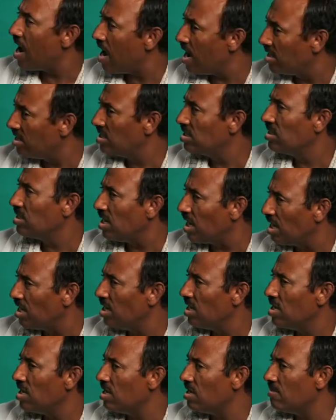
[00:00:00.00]
hadn't
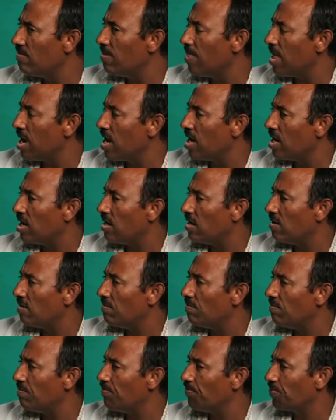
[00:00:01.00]
any
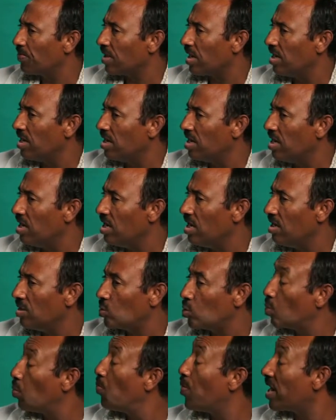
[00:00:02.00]
uh, really
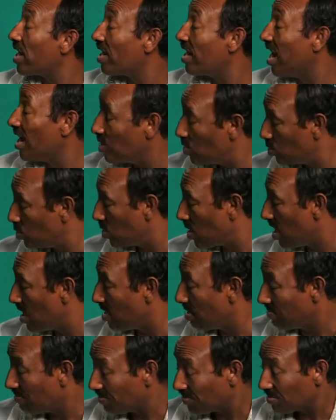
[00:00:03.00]

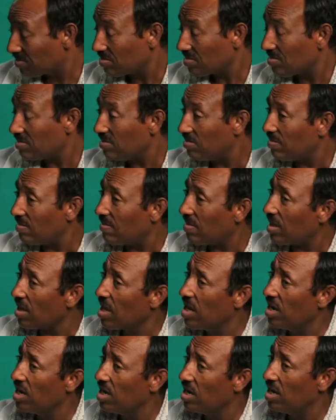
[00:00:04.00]
supernatural
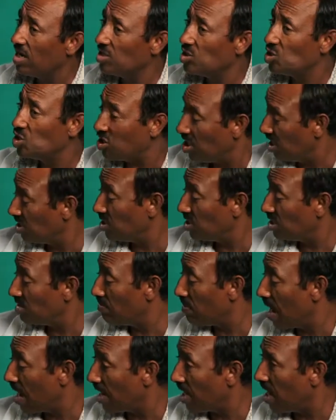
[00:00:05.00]
uh, change in
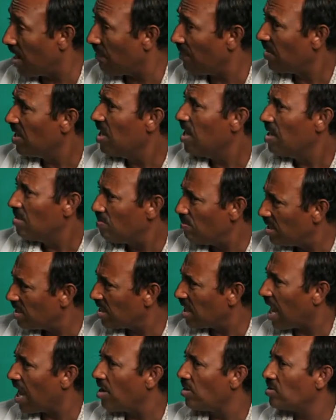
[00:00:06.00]
my life,
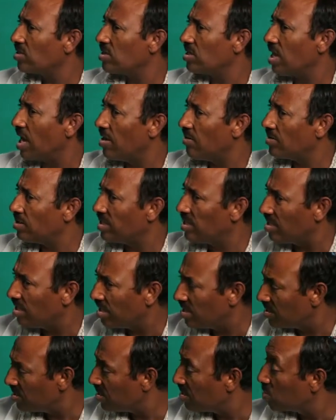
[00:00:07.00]
but I was I was
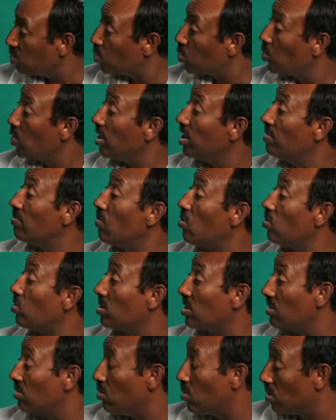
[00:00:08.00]
interested to read more
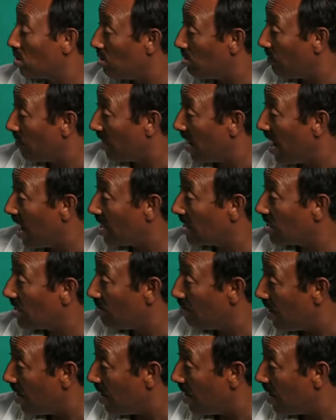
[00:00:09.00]
the Word of God, the